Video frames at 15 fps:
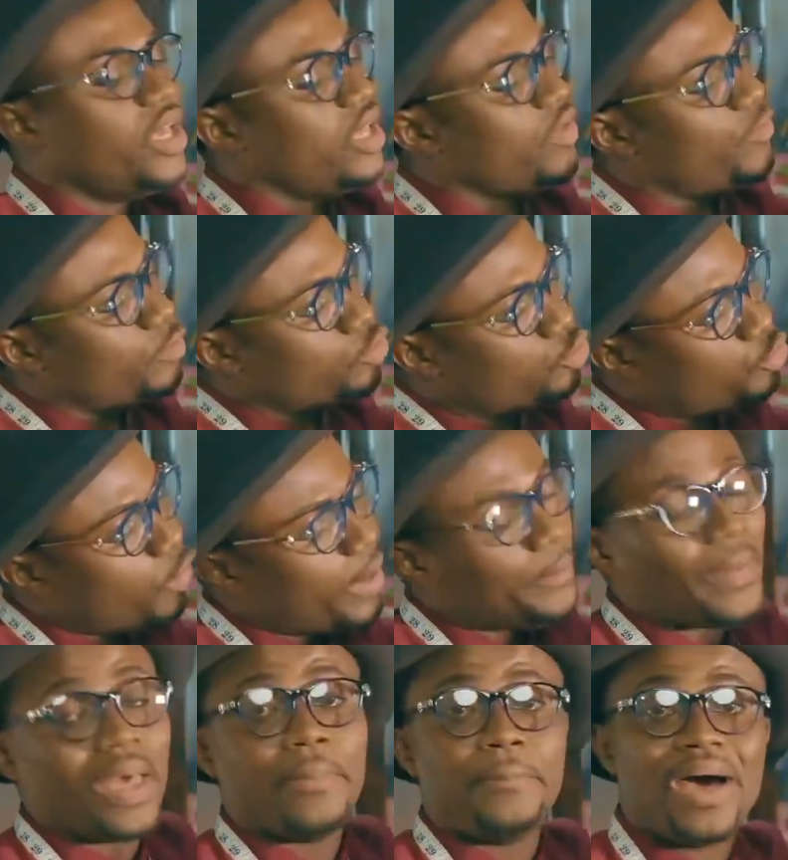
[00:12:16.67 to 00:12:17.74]
If you
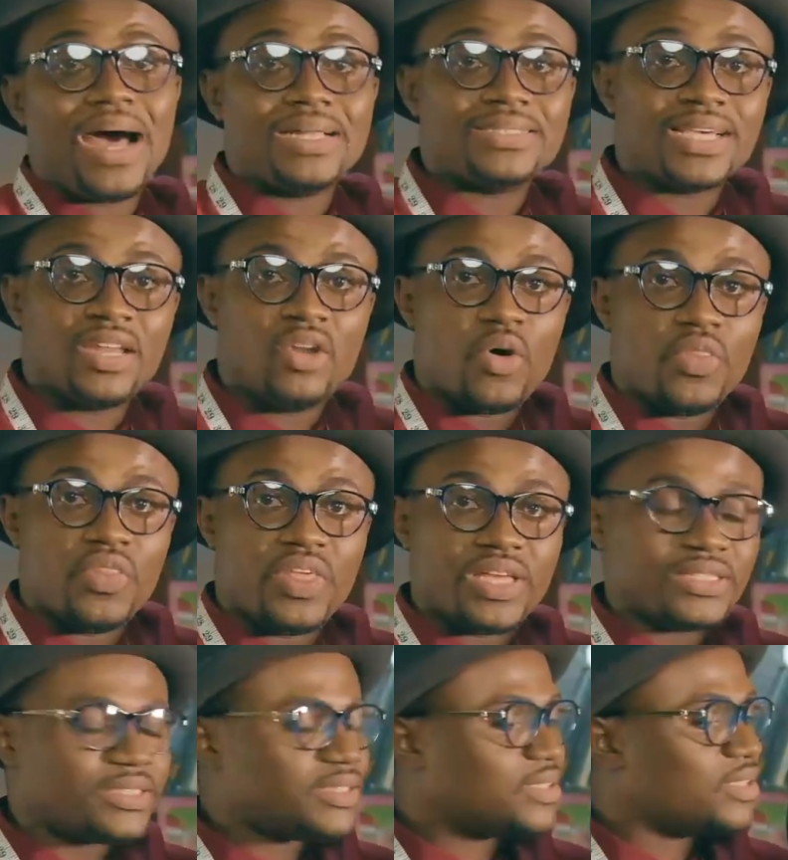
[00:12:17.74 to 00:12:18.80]
drape a pattern on
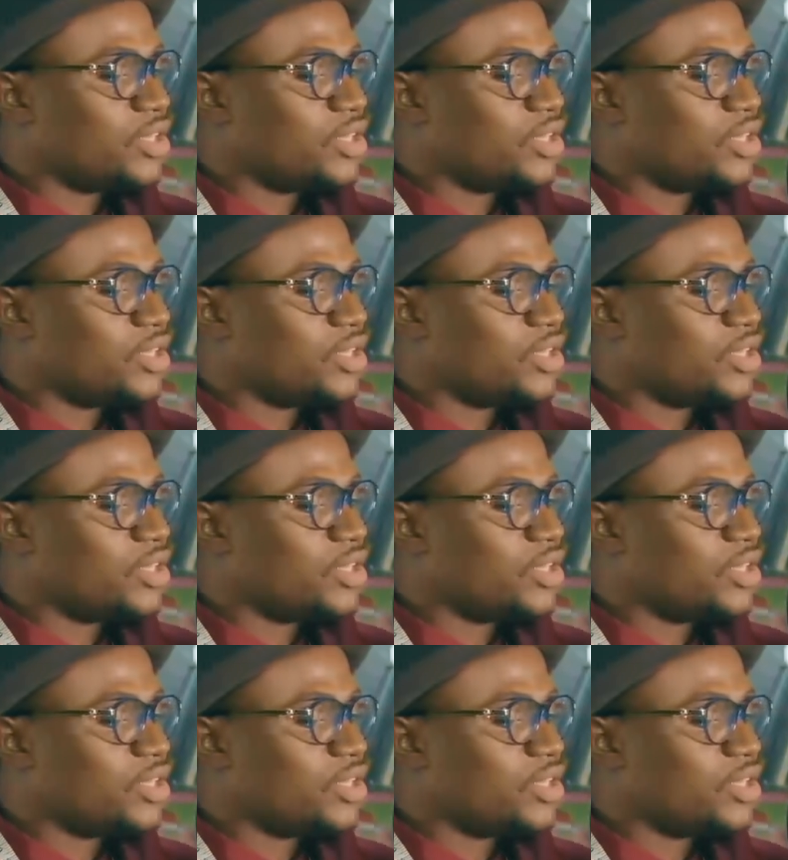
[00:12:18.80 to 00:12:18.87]
this,